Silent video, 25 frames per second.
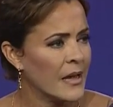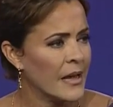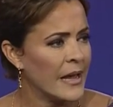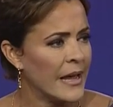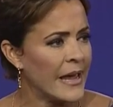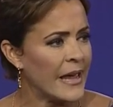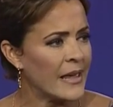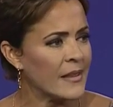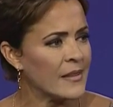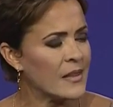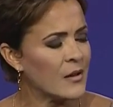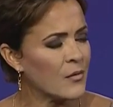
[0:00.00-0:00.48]

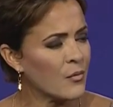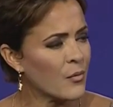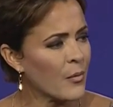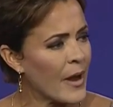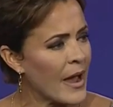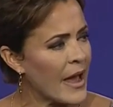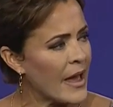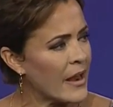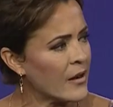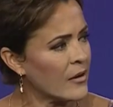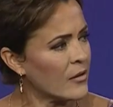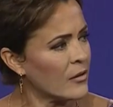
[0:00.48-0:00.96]
And the
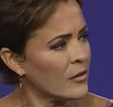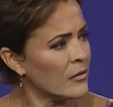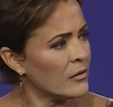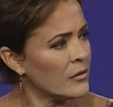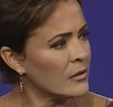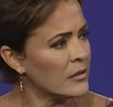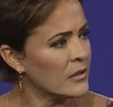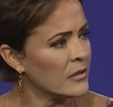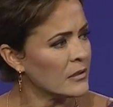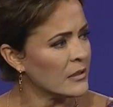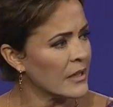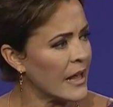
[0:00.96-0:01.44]
radical
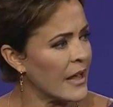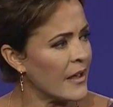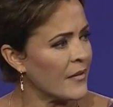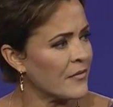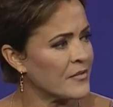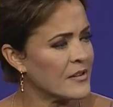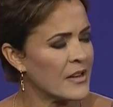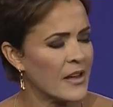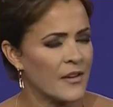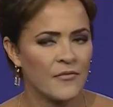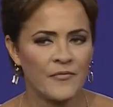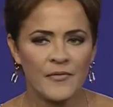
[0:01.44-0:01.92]

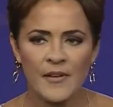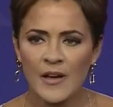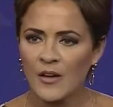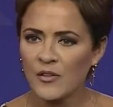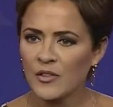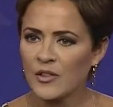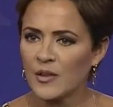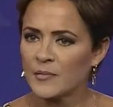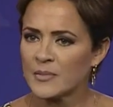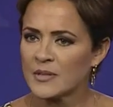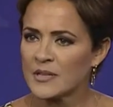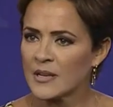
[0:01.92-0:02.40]
left have found
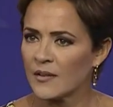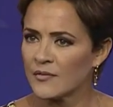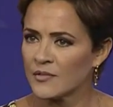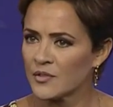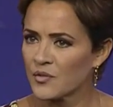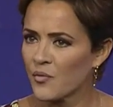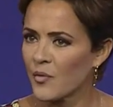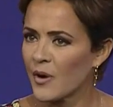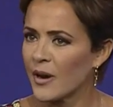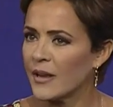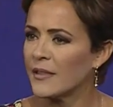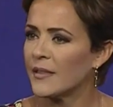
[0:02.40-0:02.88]
themselves
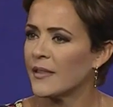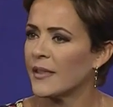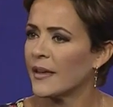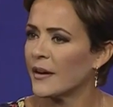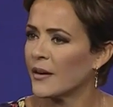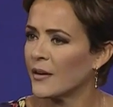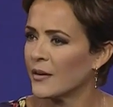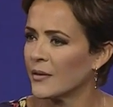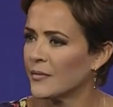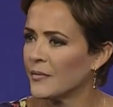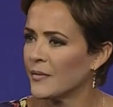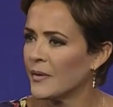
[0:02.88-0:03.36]
right there.